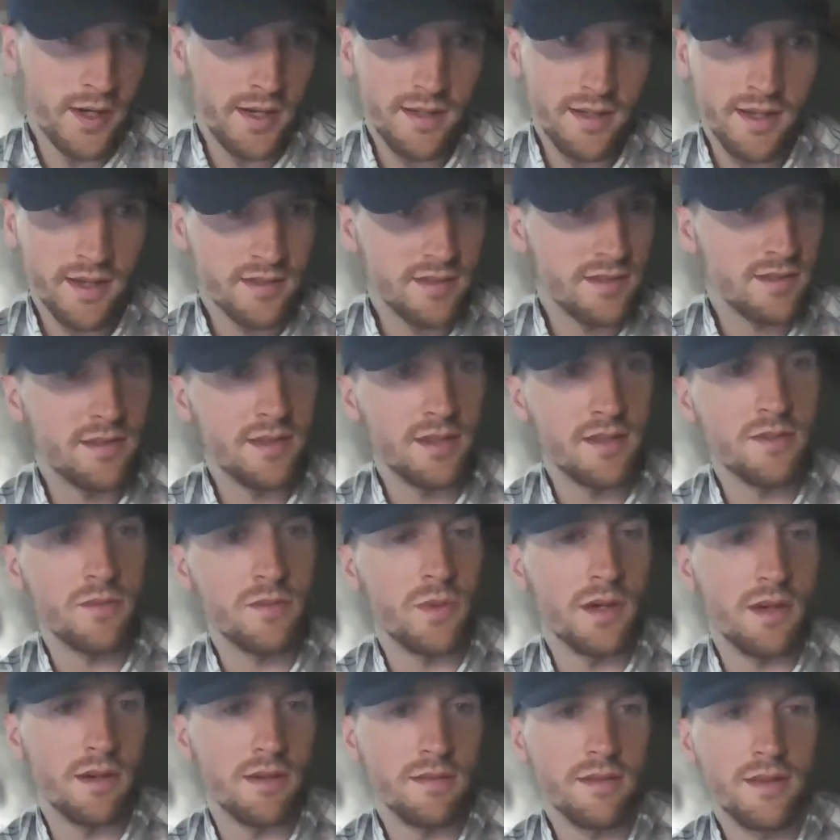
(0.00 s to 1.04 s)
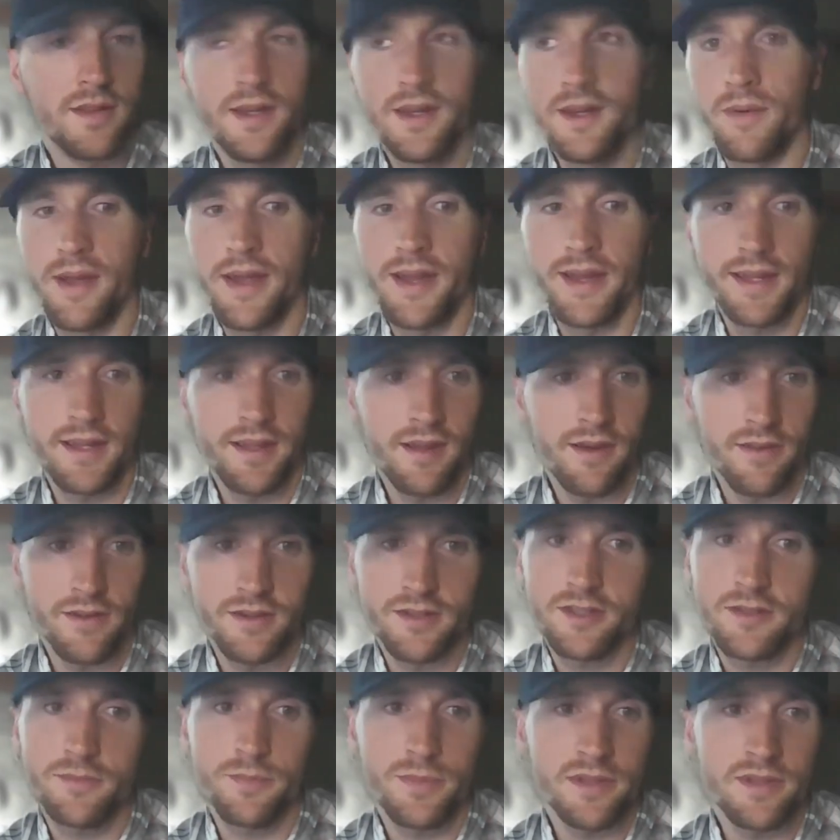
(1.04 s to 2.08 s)
Texas as well. Any other
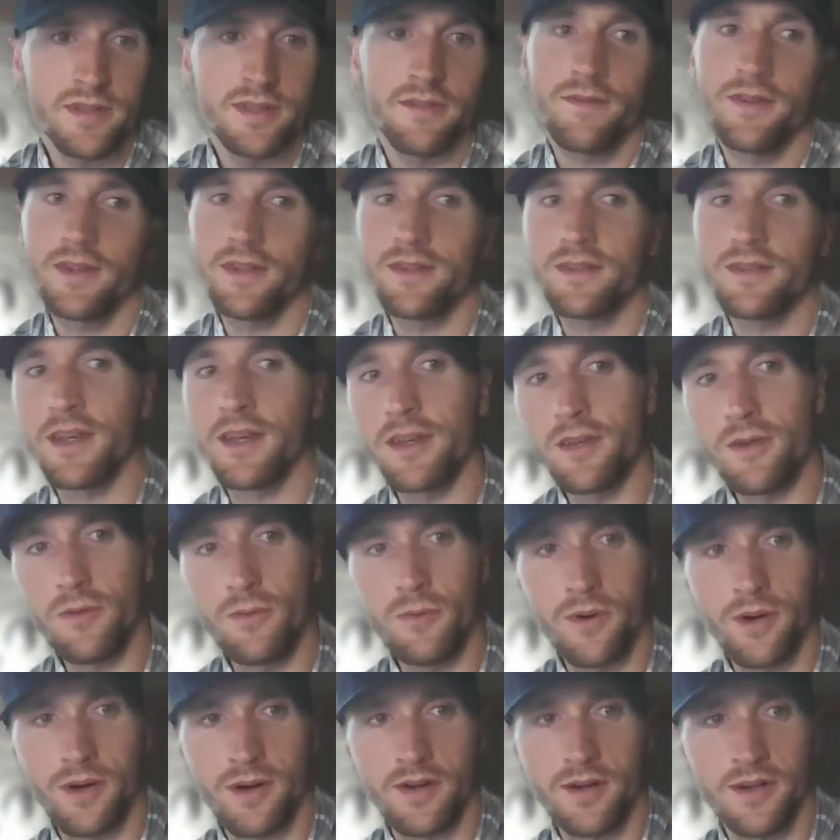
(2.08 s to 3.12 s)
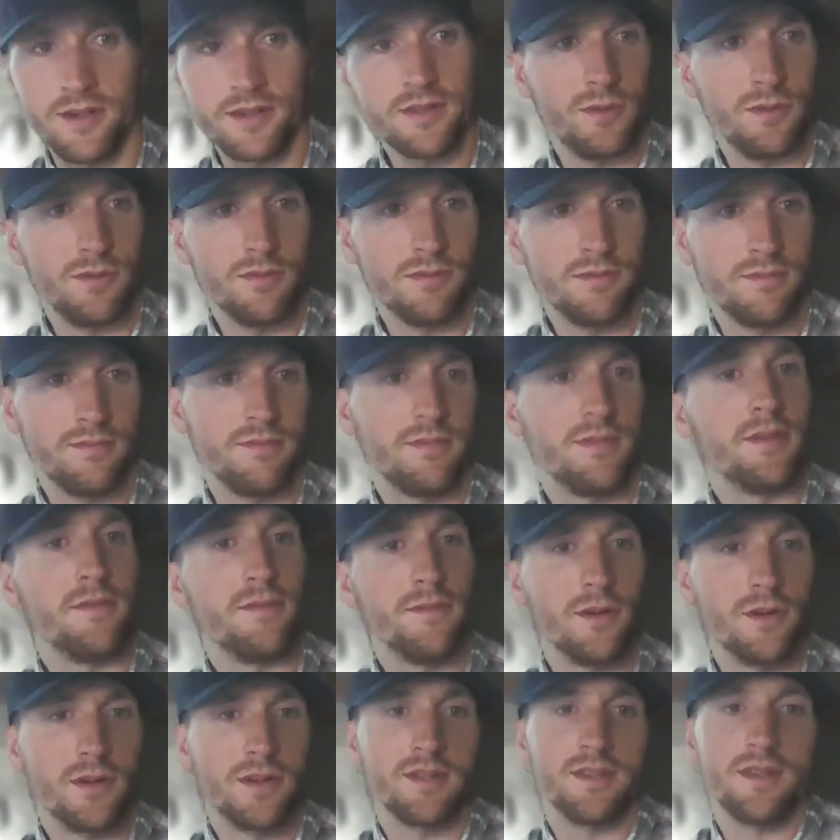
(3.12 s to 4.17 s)
specifics that you want us to
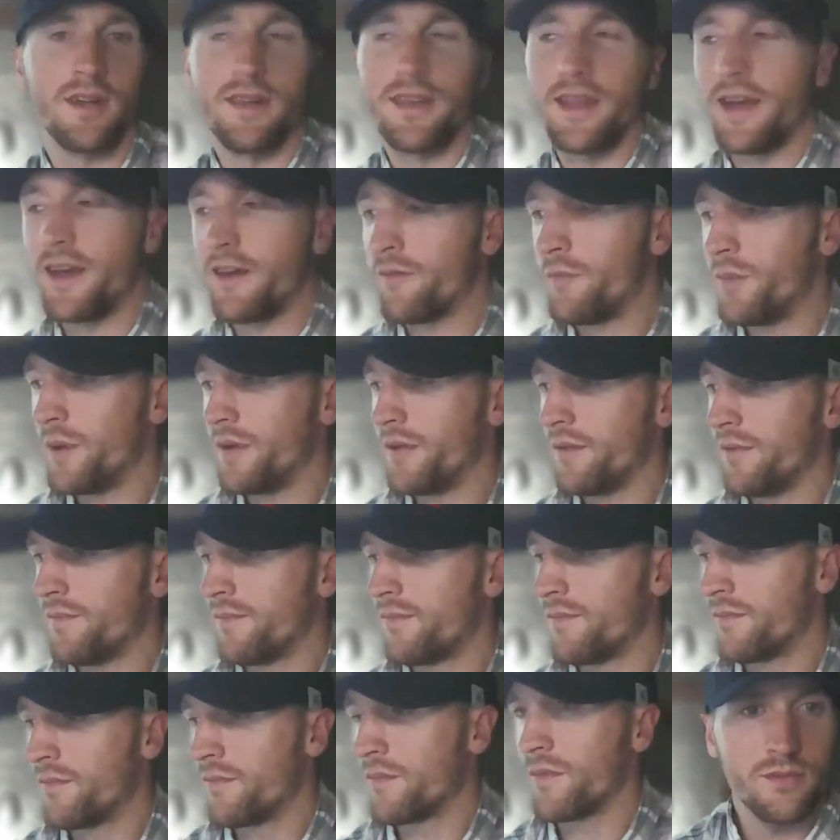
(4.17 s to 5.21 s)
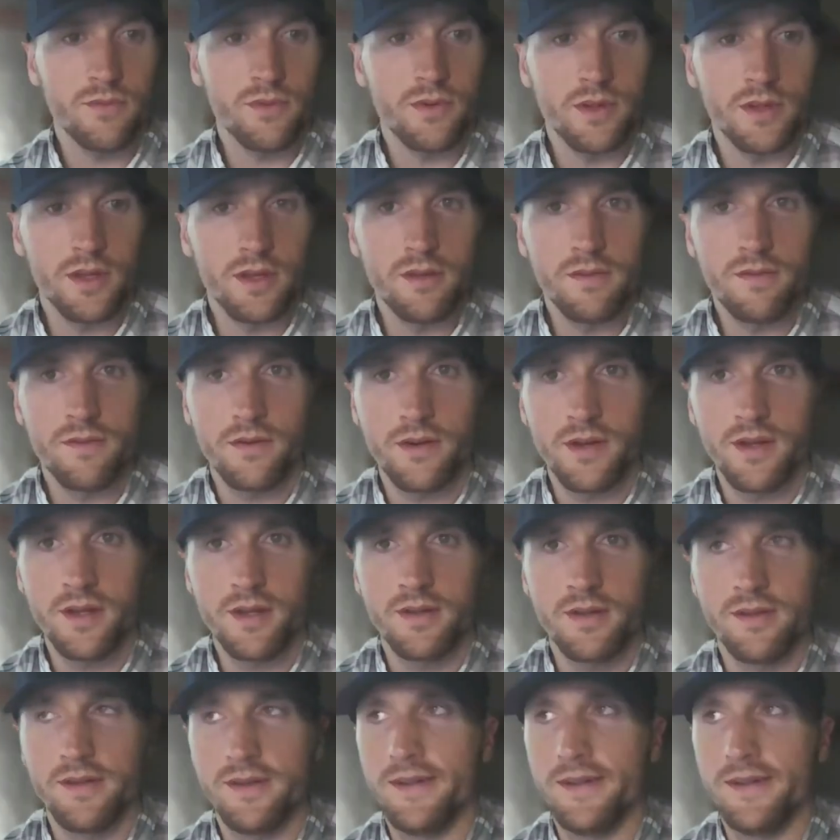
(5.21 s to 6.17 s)
focus on that have been really good for you?